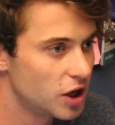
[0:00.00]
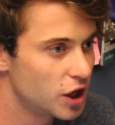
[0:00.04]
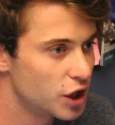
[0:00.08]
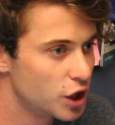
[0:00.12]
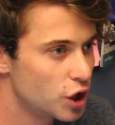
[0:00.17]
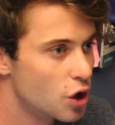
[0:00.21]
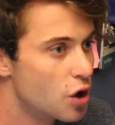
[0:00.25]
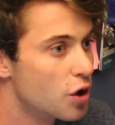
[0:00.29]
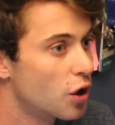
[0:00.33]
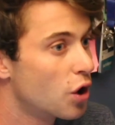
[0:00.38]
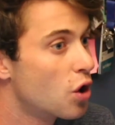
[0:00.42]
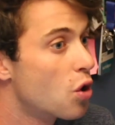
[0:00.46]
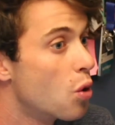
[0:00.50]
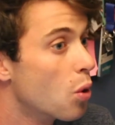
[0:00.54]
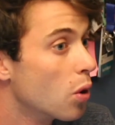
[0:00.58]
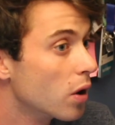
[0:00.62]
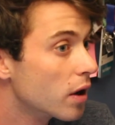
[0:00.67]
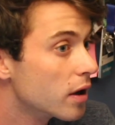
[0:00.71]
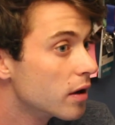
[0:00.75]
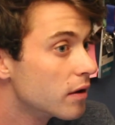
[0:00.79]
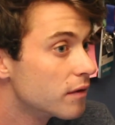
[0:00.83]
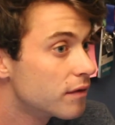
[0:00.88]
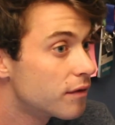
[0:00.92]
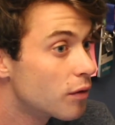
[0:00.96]
going to go to
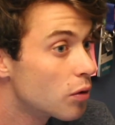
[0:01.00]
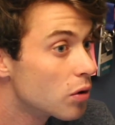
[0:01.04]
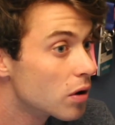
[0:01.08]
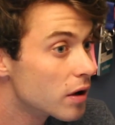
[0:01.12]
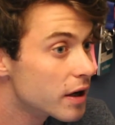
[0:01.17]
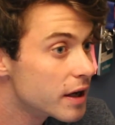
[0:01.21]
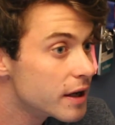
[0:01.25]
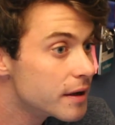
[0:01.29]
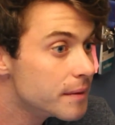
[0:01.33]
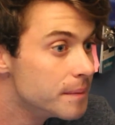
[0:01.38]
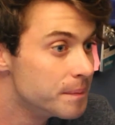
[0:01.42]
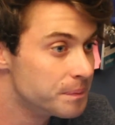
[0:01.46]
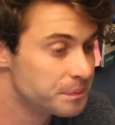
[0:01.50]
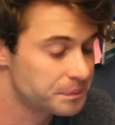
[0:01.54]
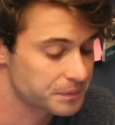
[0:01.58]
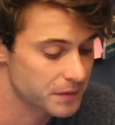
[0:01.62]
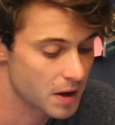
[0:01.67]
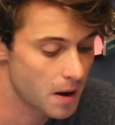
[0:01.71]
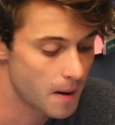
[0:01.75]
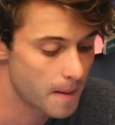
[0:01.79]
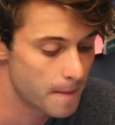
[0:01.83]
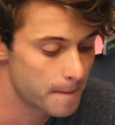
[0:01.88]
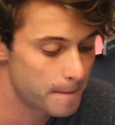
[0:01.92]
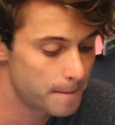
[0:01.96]
court for it.
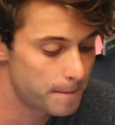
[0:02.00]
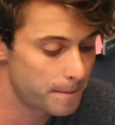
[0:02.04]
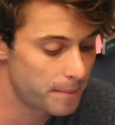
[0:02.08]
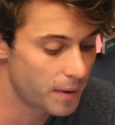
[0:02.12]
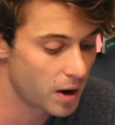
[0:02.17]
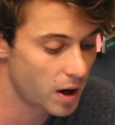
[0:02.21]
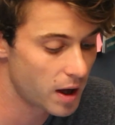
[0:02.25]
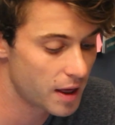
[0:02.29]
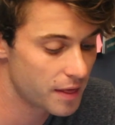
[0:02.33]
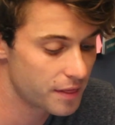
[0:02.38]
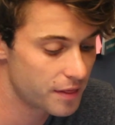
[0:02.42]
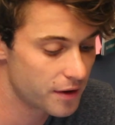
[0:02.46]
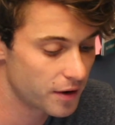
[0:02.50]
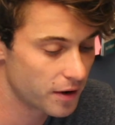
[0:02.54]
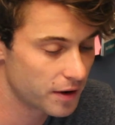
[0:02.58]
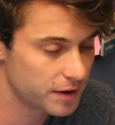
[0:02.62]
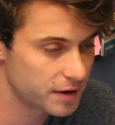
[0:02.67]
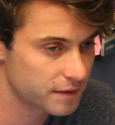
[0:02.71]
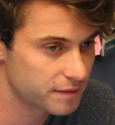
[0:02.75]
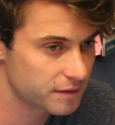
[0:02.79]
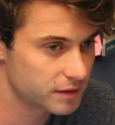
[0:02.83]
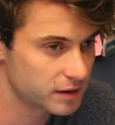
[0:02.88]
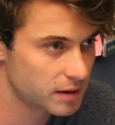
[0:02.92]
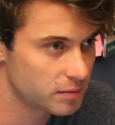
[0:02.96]
But there are
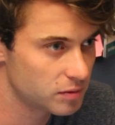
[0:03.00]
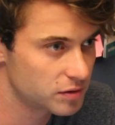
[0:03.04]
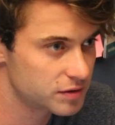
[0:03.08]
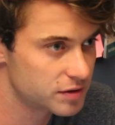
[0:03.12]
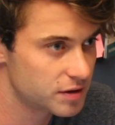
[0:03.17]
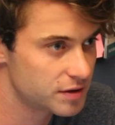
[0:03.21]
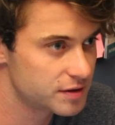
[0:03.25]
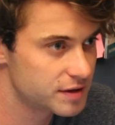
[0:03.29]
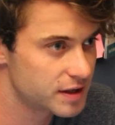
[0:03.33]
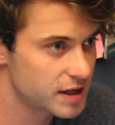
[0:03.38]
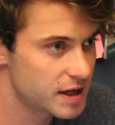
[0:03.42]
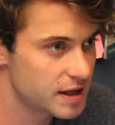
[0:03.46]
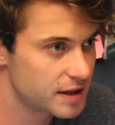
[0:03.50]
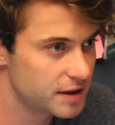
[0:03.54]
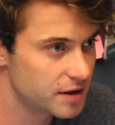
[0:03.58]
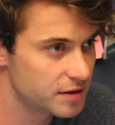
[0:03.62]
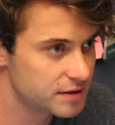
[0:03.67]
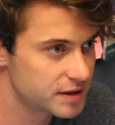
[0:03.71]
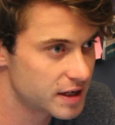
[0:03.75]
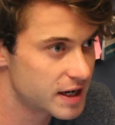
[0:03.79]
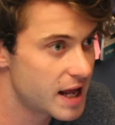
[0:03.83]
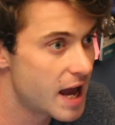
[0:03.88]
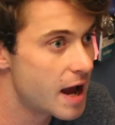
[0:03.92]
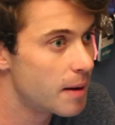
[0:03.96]
different levels.
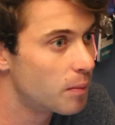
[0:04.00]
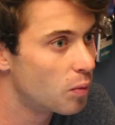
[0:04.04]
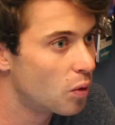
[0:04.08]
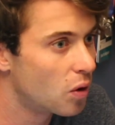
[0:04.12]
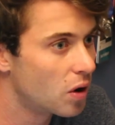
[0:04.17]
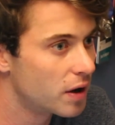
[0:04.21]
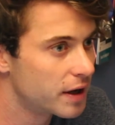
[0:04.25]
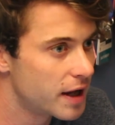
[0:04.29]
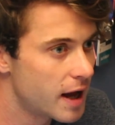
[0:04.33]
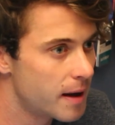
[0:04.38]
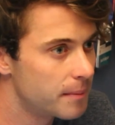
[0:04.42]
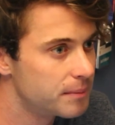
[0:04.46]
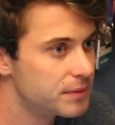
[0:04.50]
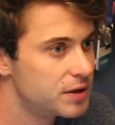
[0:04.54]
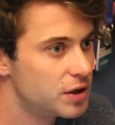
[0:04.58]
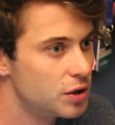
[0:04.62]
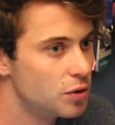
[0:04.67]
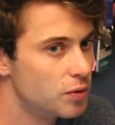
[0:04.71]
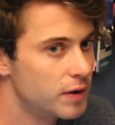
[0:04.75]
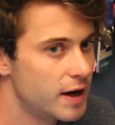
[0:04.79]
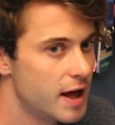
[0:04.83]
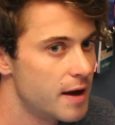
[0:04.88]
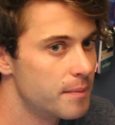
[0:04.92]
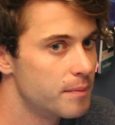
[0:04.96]
There's an M1,
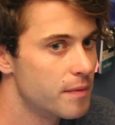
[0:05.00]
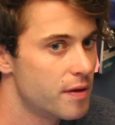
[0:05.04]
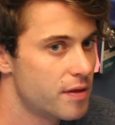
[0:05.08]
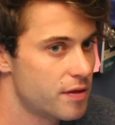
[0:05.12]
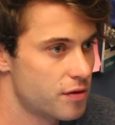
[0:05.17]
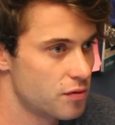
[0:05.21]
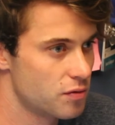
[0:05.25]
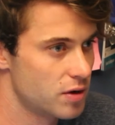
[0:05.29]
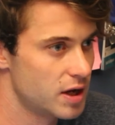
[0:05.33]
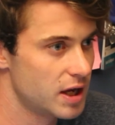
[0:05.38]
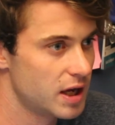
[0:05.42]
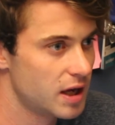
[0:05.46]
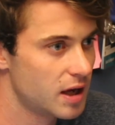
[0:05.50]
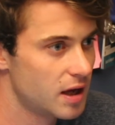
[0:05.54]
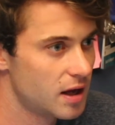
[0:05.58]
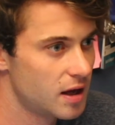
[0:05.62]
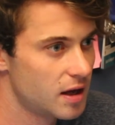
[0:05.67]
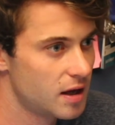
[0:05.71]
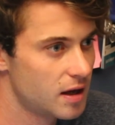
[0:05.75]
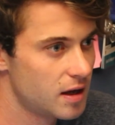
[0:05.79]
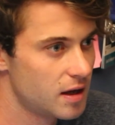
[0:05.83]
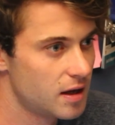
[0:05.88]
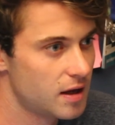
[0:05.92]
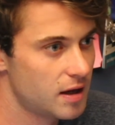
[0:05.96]
M2, and M3.
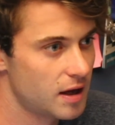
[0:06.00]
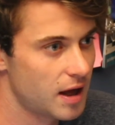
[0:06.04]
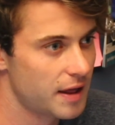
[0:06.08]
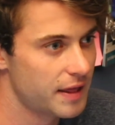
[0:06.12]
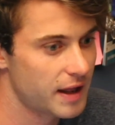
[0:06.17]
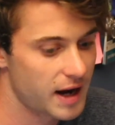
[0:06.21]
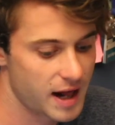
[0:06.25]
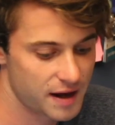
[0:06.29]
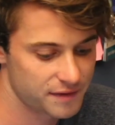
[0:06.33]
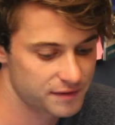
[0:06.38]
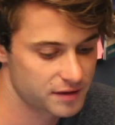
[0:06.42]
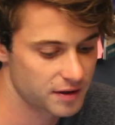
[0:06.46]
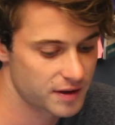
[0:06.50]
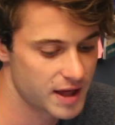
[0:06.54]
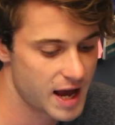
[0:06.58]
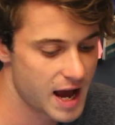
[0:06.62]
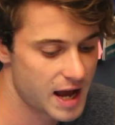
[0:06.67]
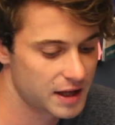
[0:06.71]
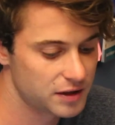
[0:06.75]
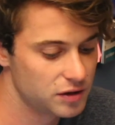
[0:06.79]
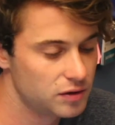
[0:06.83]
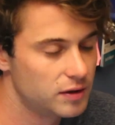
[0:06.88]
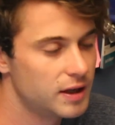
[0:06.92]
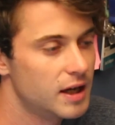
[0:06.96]
And then after
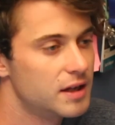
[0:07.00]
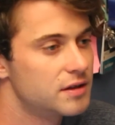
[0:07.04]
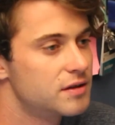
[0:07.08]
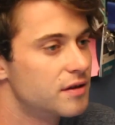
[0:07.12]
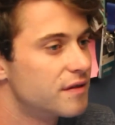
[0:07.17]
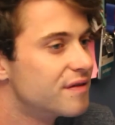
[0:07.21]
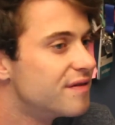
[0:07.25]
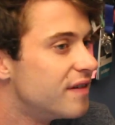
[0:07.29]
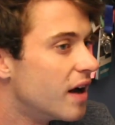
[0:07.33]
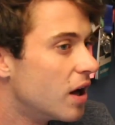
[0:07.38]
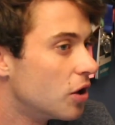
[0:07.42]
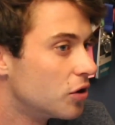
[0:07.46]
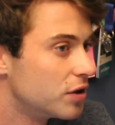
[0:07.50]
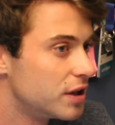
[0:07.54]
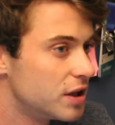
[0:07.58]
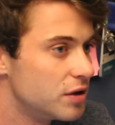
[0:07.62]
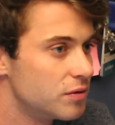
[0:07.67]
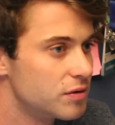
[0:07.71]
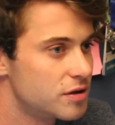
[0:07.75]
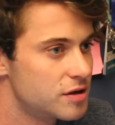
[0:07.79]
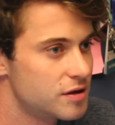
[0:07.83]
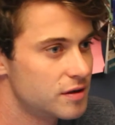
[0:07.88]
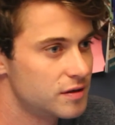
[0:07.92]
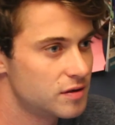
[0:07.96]
that, you get to felony,
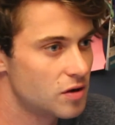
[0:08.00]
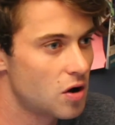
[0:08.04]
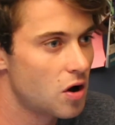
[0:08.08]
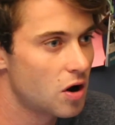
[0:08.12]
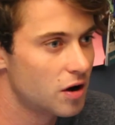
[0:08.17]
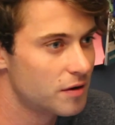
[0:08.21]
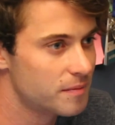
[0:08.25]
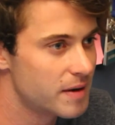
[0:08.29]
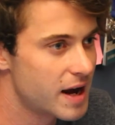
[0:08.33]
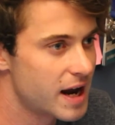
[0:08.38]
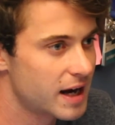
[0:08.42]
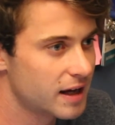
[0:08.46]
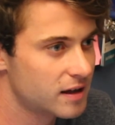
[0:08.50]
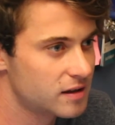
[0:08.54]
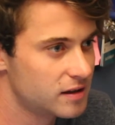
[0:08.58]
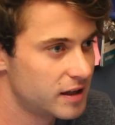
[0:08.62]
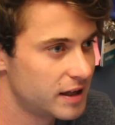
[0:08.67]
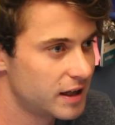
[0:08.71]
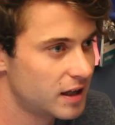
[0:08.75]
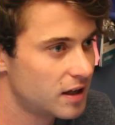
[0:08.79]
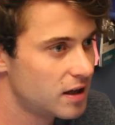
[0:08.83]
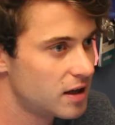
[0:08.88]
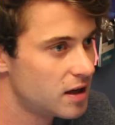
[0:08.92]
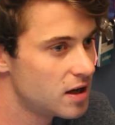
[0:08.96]
which is automatic.
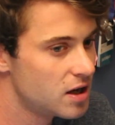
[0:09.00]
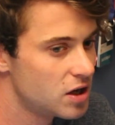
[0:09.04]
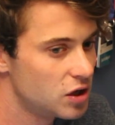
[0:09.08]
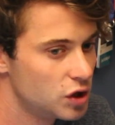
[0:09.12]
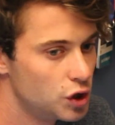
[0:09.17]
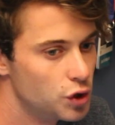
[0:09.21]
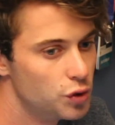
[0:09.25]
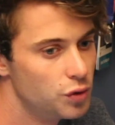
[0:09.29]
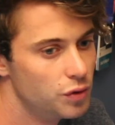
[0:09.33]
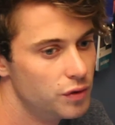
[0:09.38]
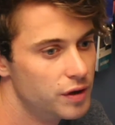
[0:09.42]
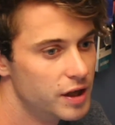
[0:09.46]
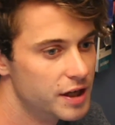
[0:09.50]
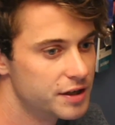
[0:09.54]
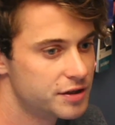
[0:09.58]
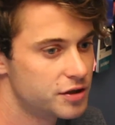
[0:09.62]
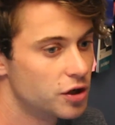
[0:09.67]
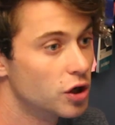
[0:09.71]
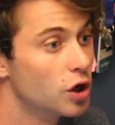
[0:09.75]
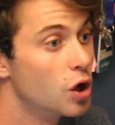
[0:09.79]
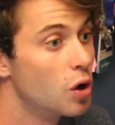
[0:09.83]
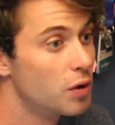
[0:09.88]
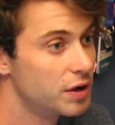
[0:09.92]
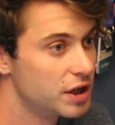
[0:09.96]
Like, you do this,
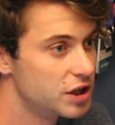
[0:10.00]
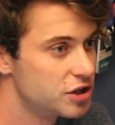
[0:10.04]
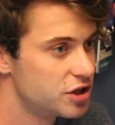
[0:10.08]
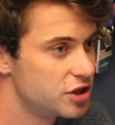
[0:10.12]
you're going to